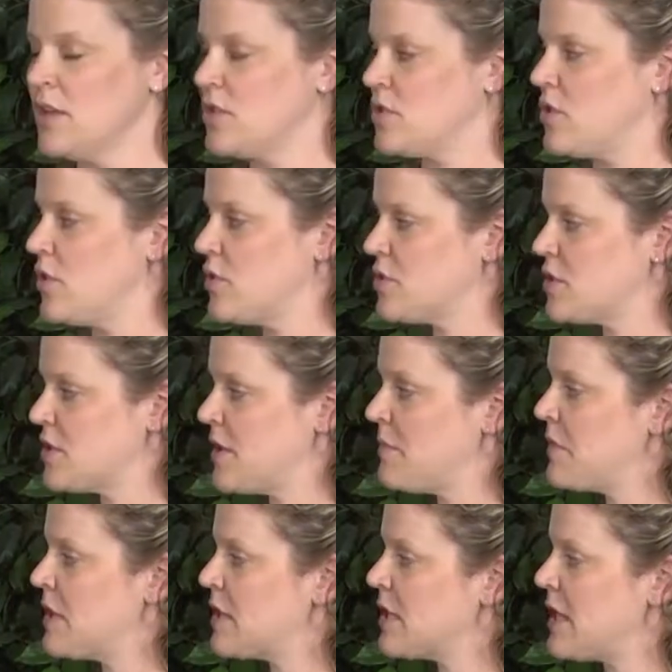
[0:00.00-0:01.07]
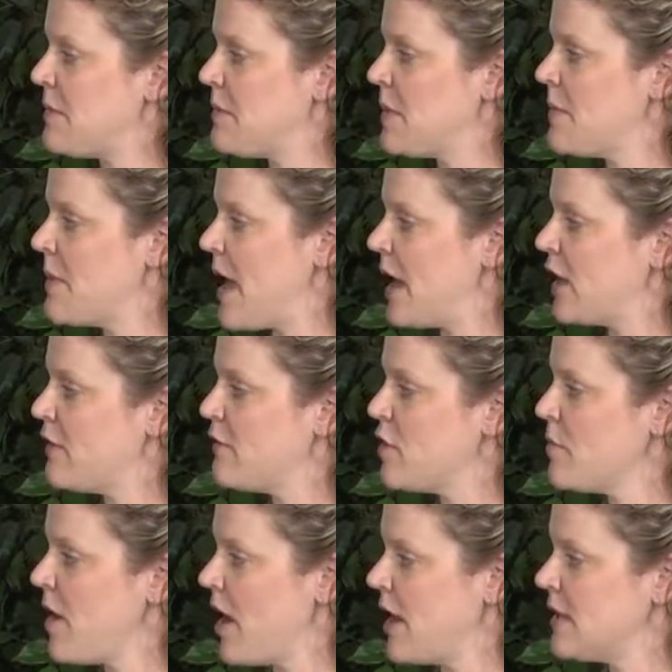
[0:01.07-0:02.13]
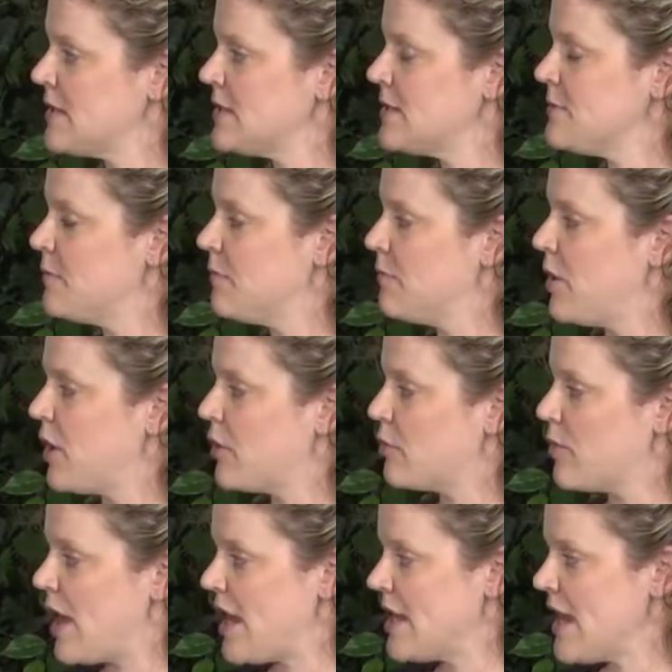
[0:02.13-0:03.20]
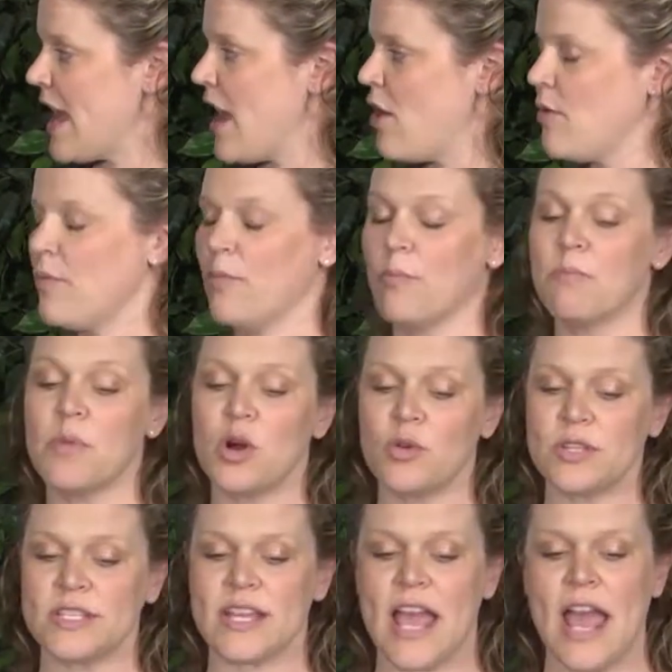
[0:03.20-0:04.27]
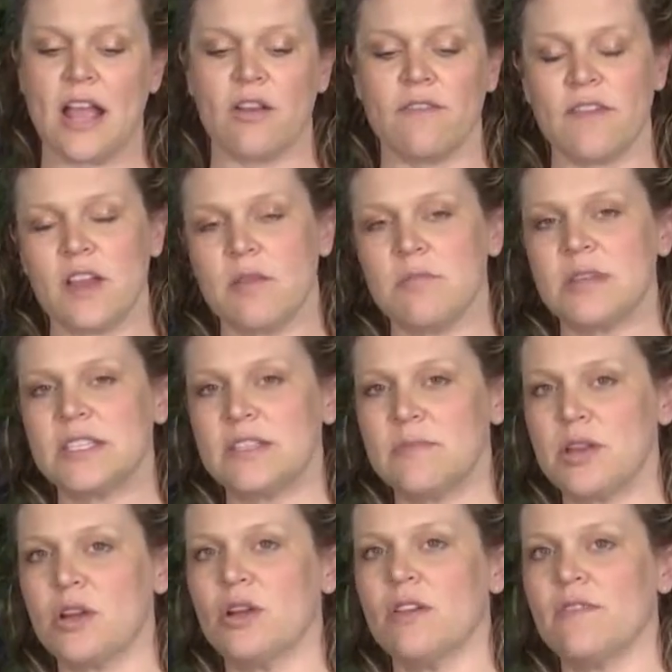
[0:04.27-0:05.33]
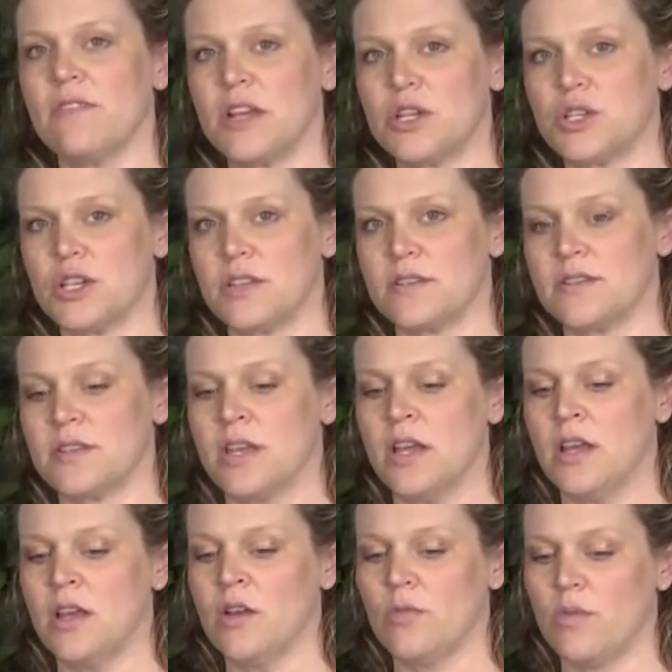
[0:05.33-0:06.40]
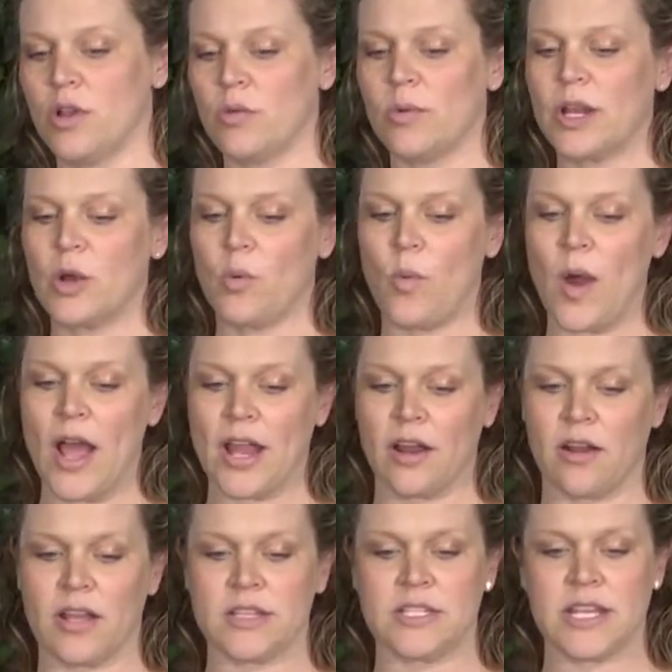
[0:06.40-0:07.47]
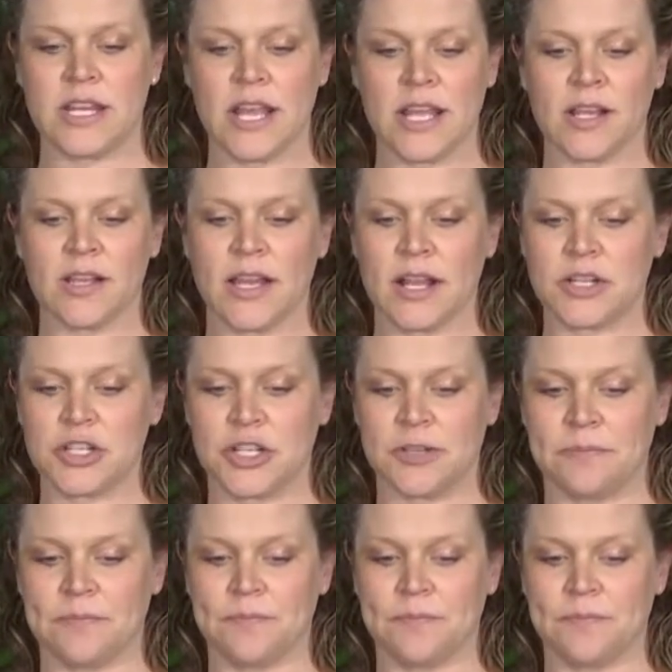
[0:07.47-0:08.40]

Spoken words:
So those are something to keep in the back of your minds. But right now, most aggravated misdemeanor convictions will require a DNA collection.